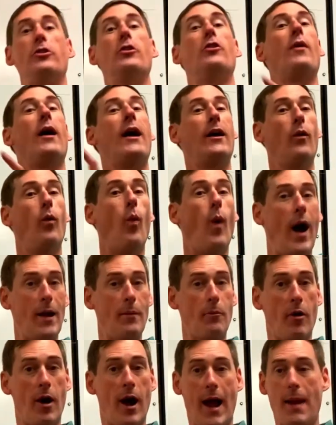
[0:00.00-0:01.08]
you write y
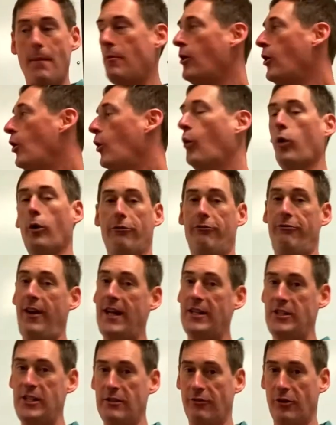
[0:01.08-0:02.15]
prime, or
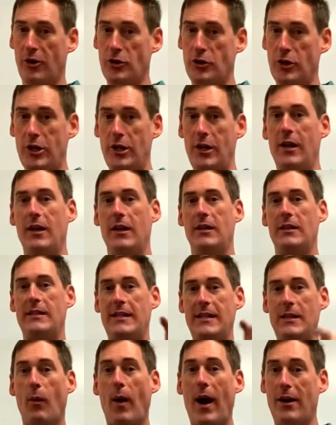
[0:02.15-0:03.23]
fancy version,
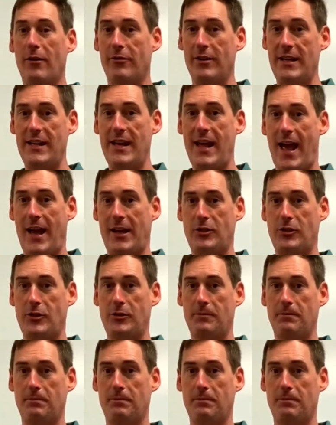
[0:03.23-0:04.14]
dy over dx.